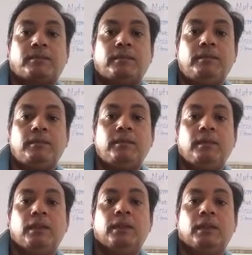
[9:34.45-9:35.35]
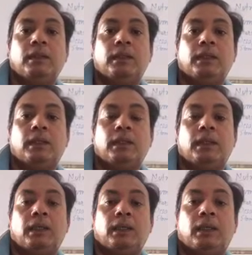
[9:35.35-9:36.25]

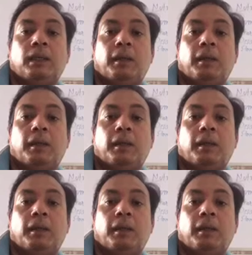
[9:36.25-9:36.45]
Nothing is said.